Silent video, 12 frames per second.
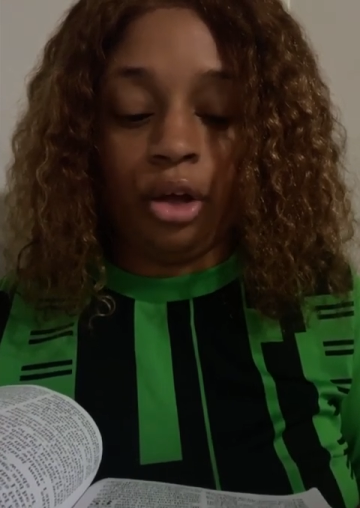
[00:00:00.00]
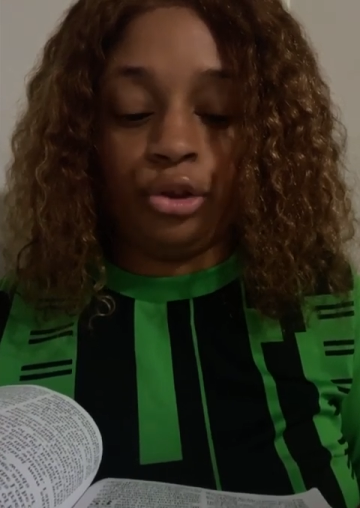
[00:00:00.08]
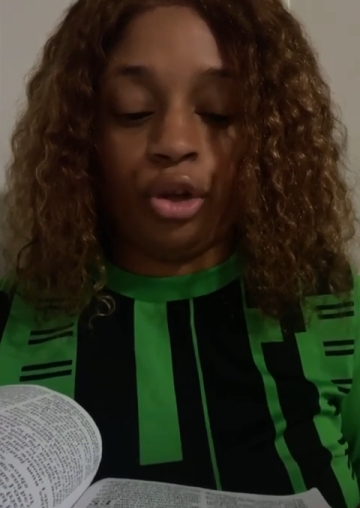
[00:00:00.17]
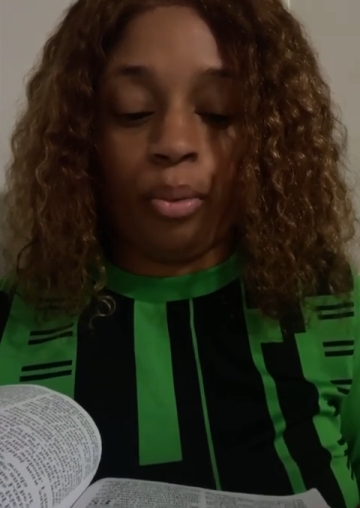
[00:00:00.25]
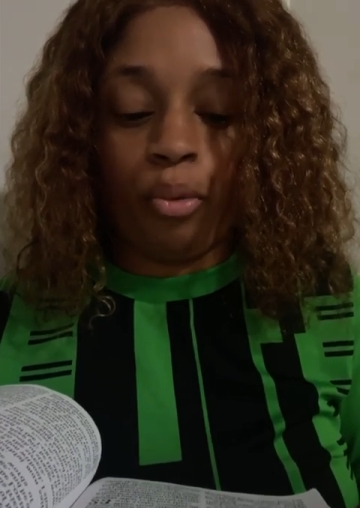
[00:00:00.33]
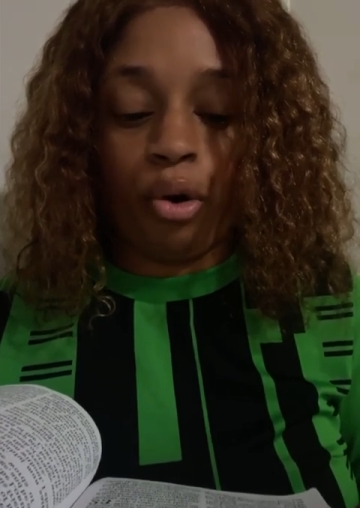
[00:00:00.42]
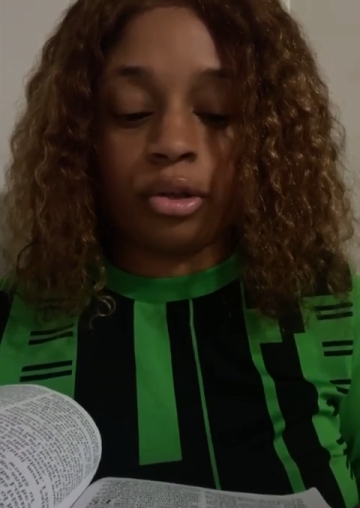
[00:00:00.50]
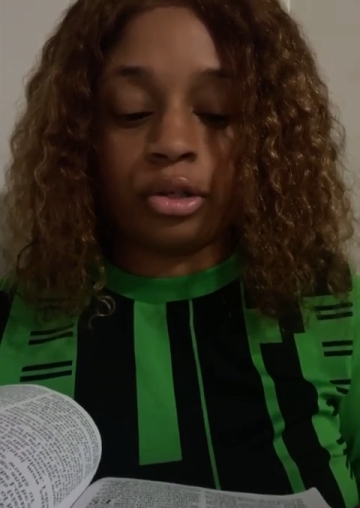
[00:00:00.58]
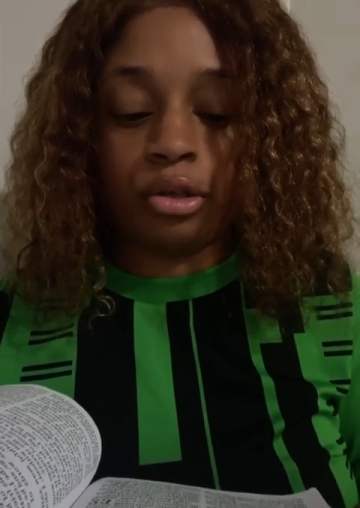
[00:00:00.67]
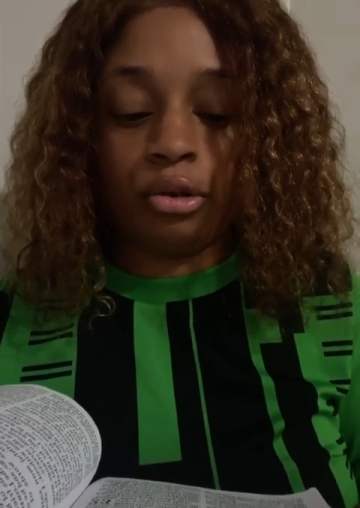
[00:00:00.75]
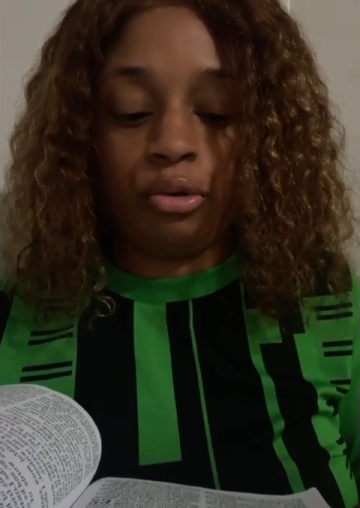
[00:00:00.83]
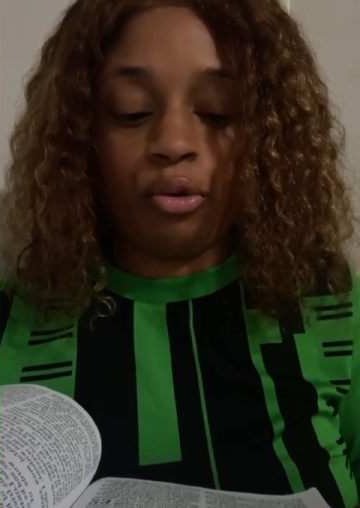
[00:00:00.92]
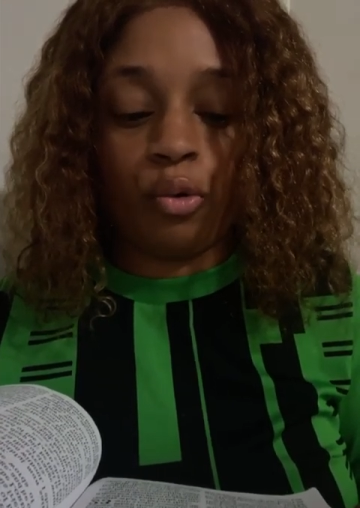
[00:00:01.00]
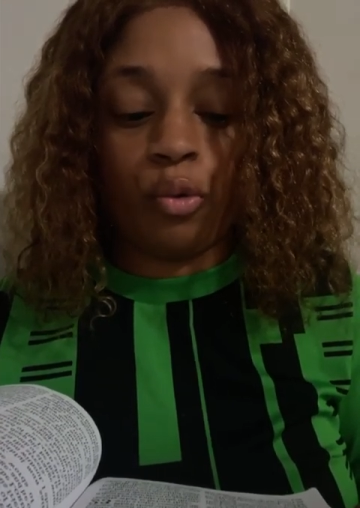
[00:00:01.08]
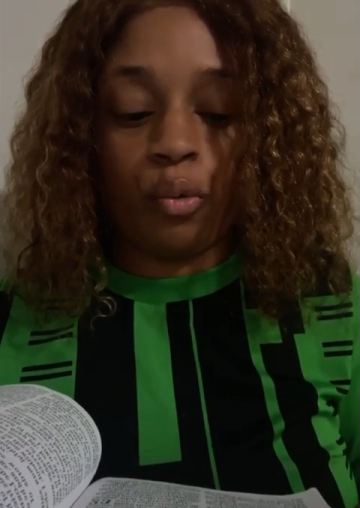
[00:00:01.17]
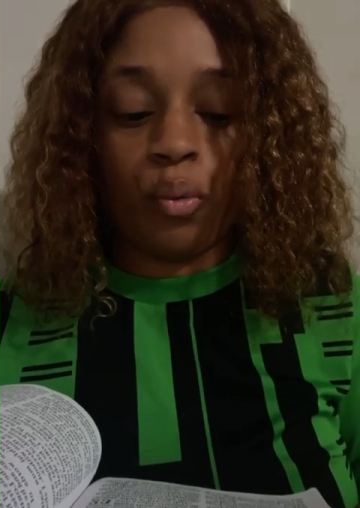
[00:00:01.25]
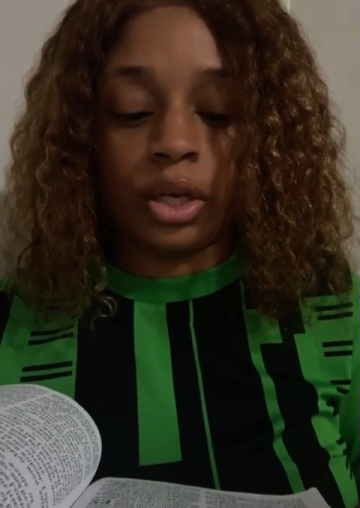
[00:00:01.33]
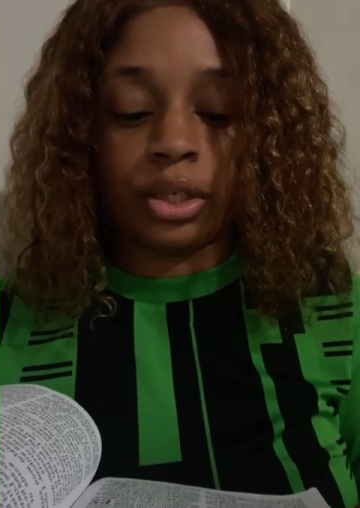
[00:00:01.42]
The morsel
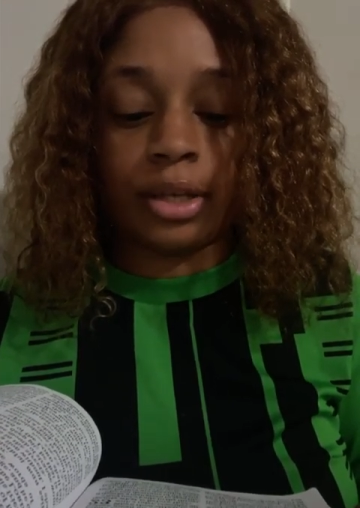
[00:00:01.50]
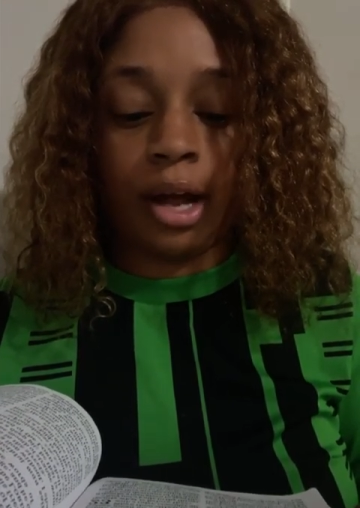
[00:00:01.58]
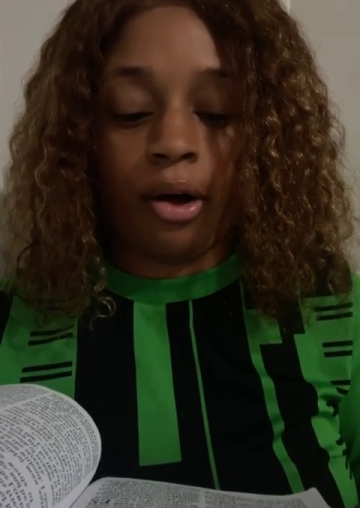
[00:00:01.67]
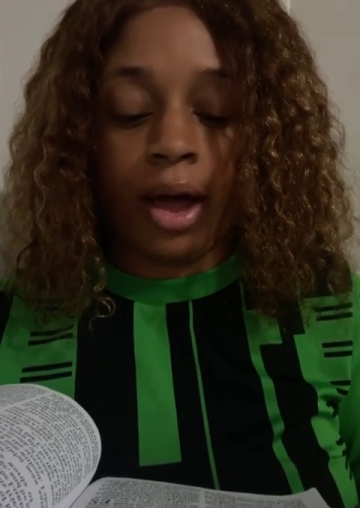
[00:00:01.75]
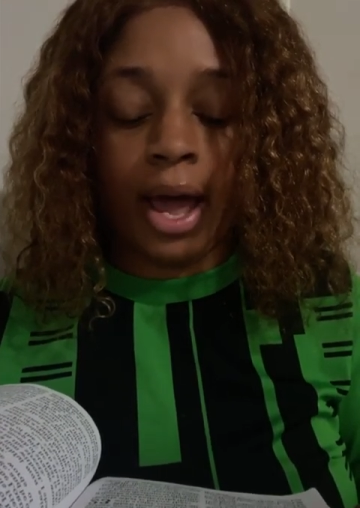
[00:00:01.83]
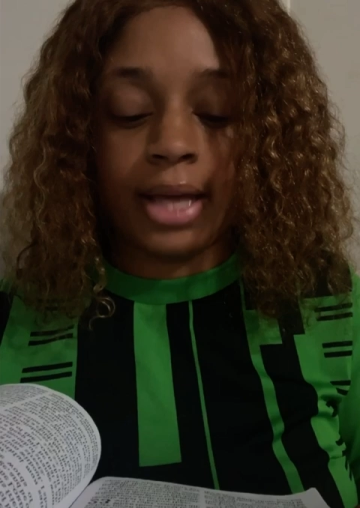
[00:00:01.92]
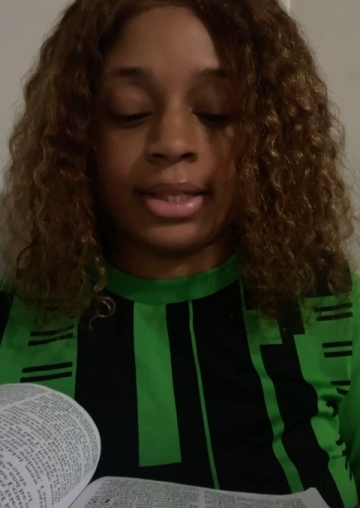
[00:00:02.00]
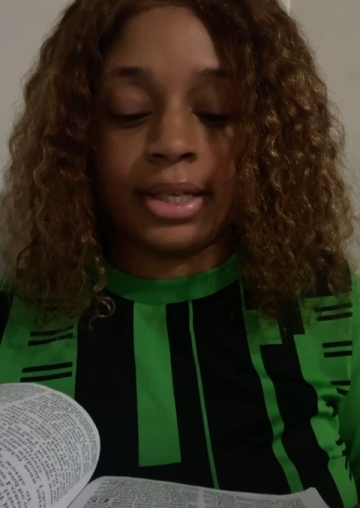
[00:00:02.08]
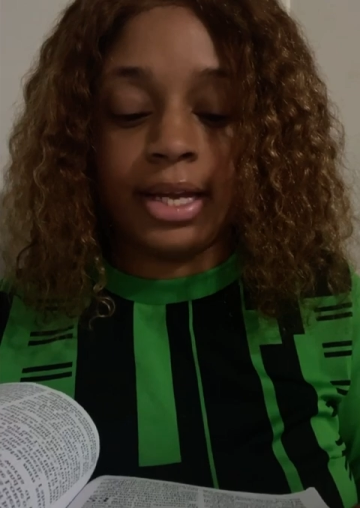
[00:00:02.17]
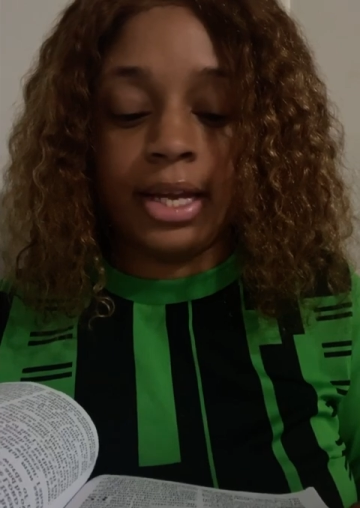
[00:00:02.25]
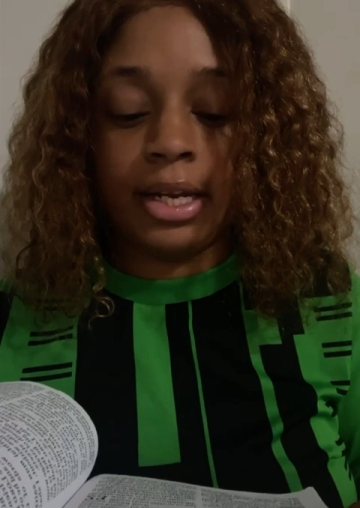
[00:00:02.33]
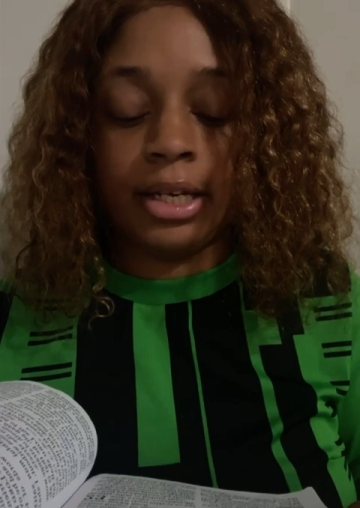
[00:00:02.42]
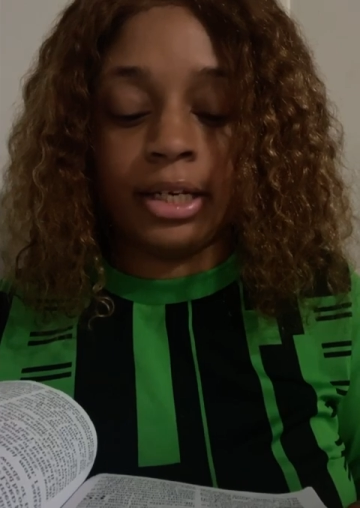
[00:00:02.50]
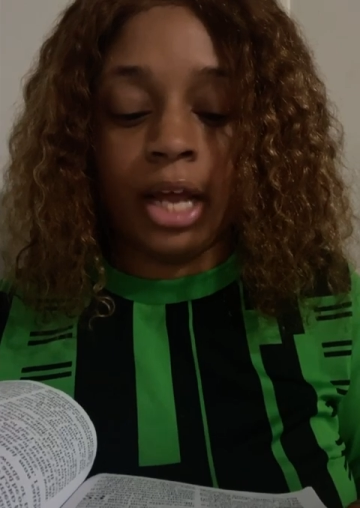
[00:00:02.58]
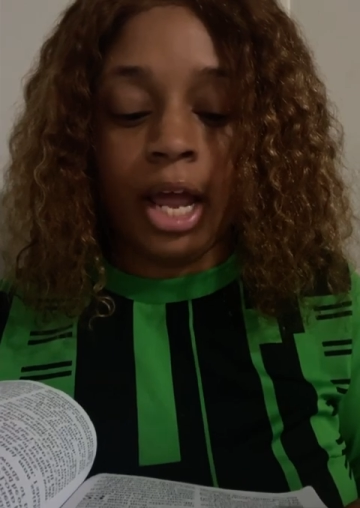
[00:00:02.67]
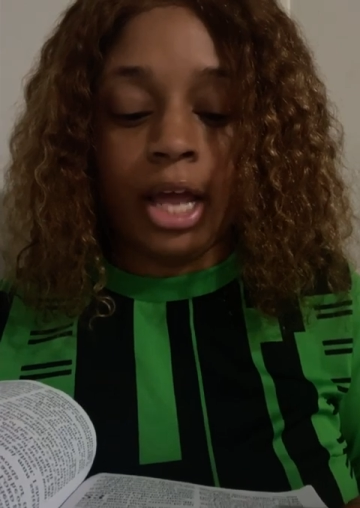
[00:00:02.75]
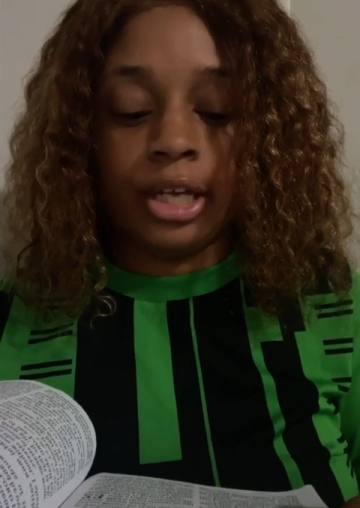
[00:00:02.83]
which thou hast eaten